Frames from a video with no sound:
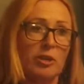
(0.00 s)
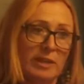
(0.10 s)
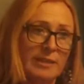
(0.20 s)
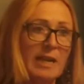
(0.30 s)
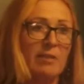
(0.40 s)
the
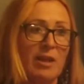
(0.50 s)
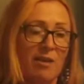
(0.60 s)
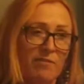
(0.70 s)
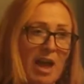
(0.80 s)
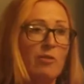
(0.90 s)
data that
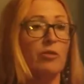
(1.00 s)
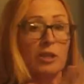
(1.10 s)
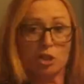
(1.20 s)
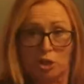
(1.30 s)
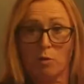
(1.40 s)
I've gathered
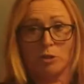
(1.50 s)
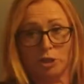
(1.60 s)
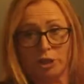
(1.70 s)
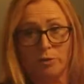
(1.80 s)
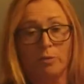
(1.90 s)
and showed
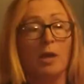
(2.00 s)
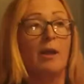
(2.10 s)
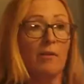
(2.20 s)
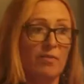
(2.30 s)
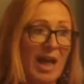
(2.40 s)
you,
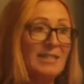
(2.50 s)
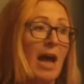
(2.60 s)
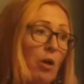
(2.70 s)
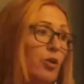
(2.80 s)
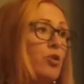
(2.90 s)
that's
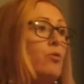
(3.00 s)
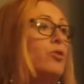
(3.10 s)
how you